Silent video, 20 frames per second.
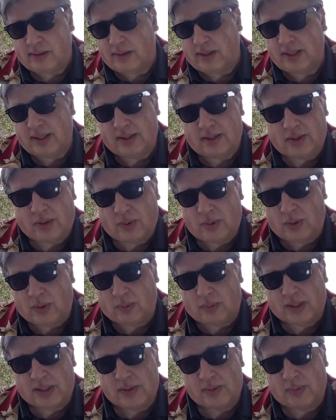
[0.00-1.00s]
in total
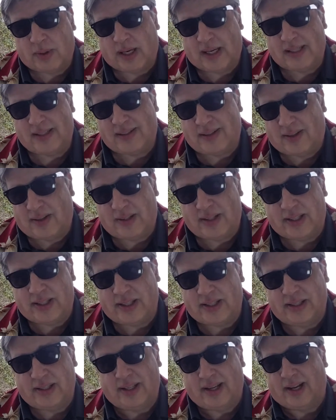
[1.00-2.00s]
was when I started,
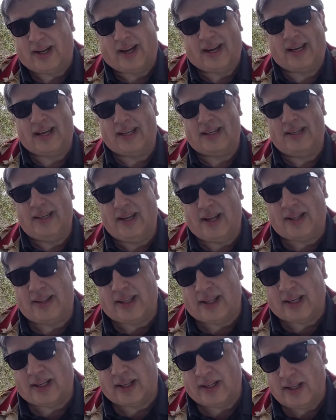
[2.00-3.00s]
I had
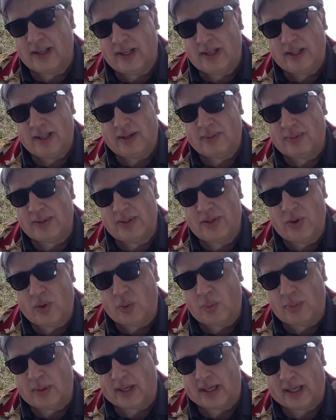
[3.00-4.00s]
nothing. There was
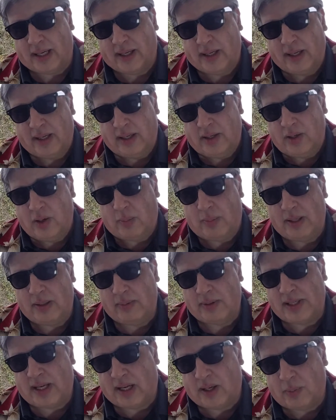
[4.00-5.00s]
nobody. Nobody
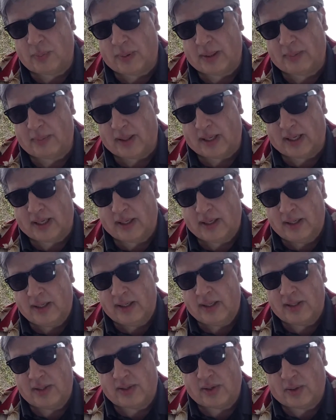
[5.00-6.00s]
was helping me.
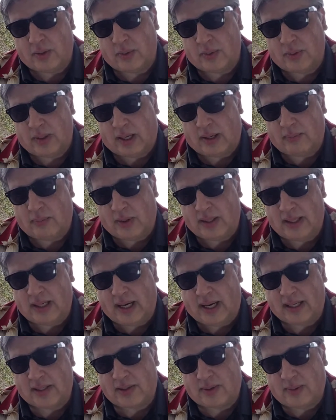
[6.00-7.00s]
So I went and
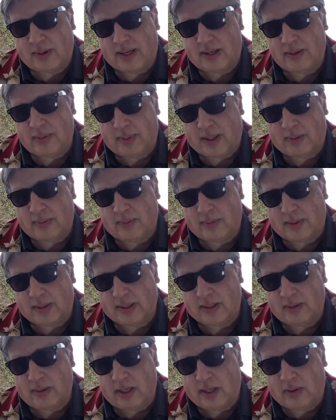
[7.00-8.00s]
asked around about
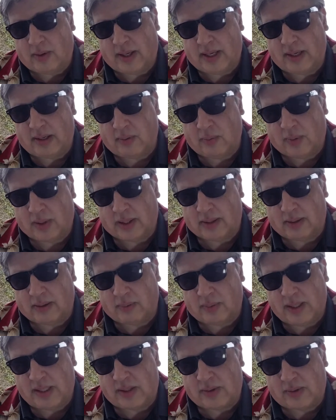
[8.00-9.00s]
what
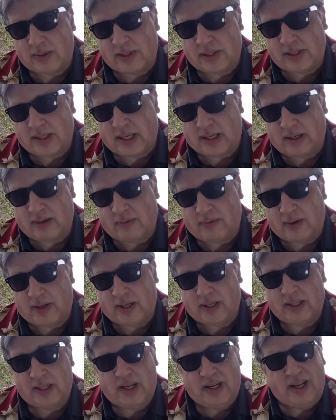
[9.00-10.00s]
resources I could
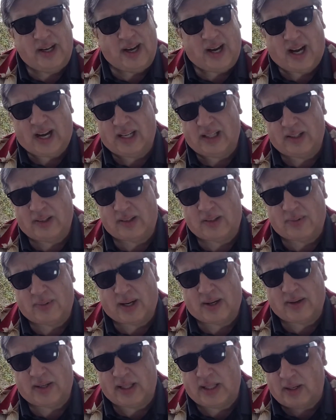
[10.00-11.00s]
find. I looked
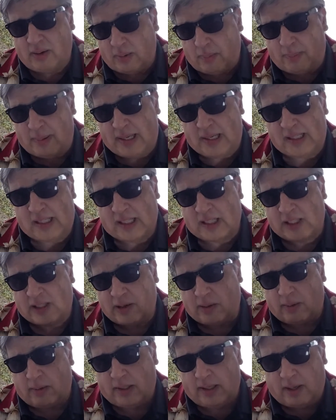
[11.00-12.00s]
around, and there were pieces.
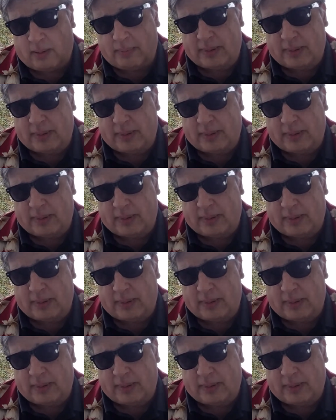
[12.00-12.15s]
There were little